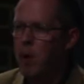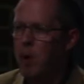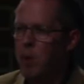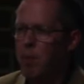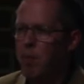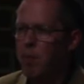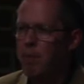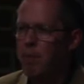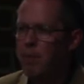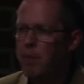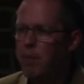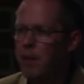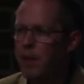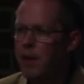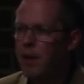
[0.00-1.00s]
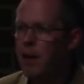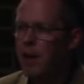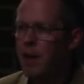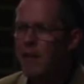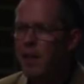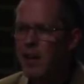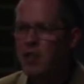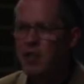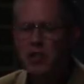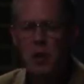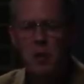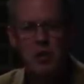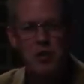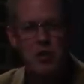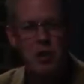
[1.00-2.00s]
whom. Now that
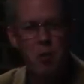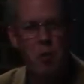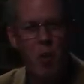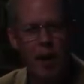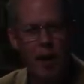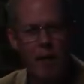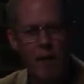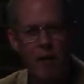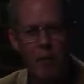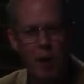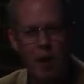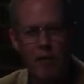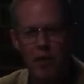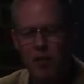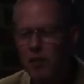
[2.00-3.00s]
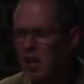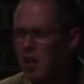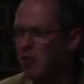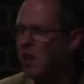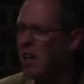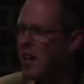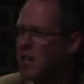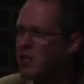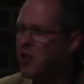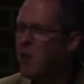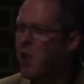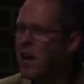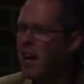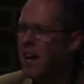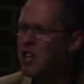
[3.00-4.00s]
shows you one, one of the things. It's a
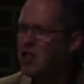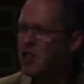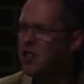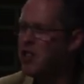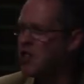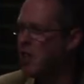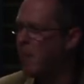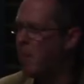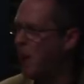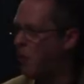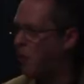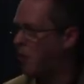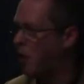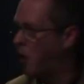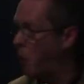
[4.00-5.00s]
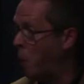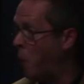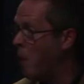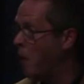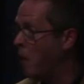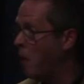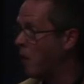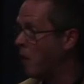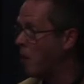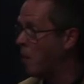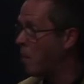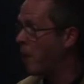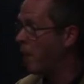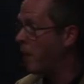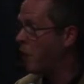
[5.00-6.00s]
relationship issue
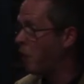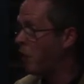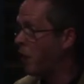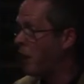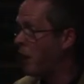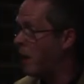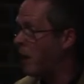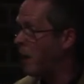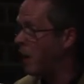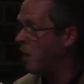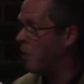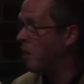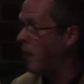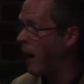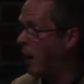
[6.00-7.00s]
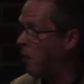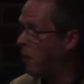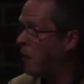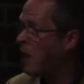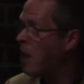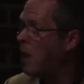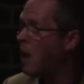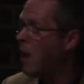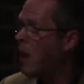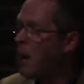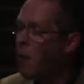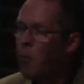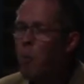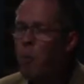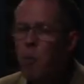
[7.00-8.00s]
that privacy is about.
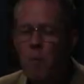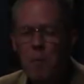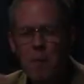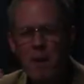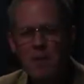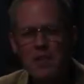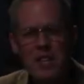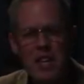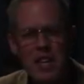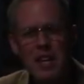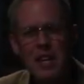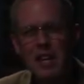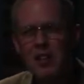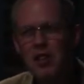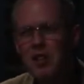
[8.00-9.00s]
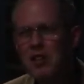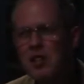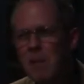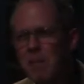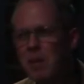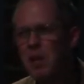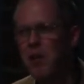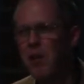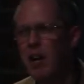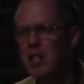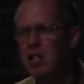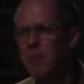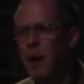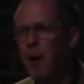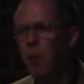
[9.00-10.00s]
Privacy, to some degree,
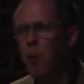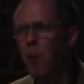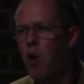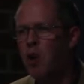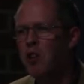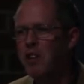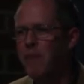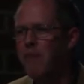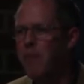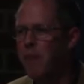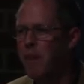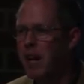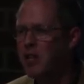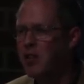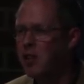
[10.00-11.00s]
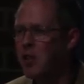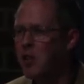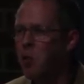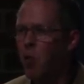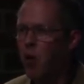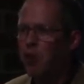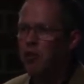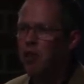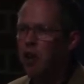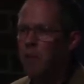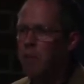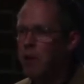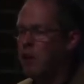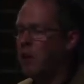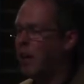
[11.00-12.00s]
is about what information you want to
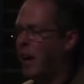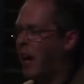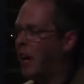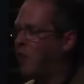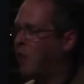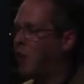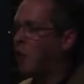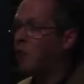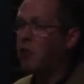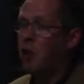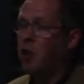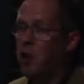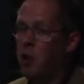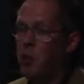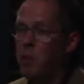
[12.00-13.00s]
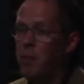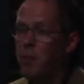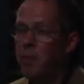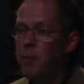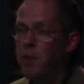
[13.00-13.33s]
communicate to whom.